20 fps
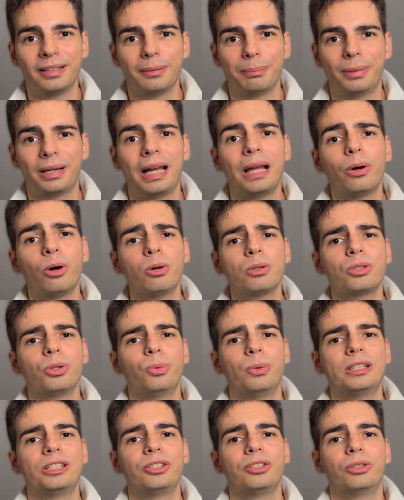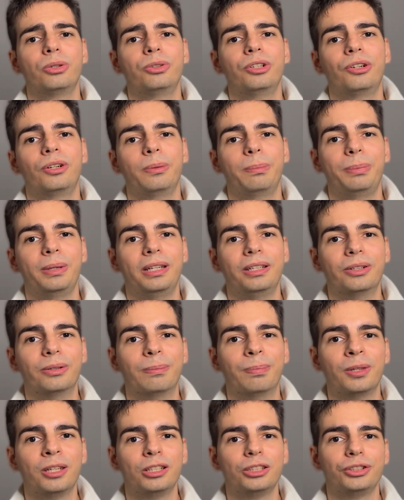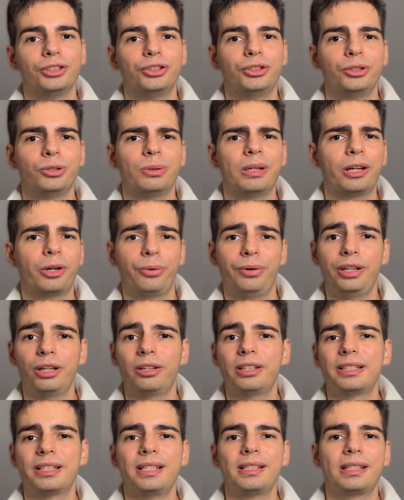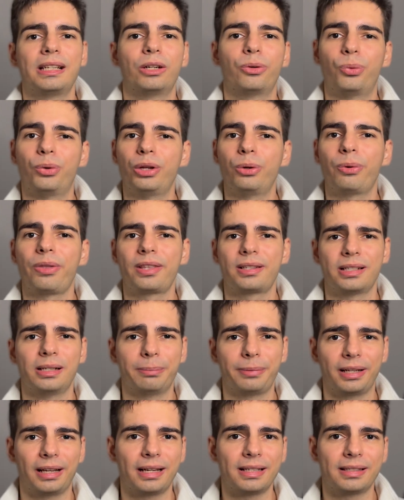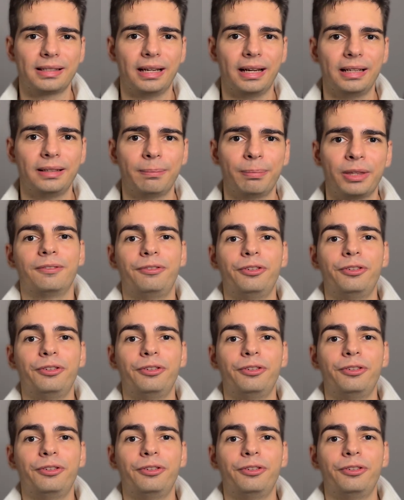But I also want to know your opinion. Do you agree or disagree with something I said?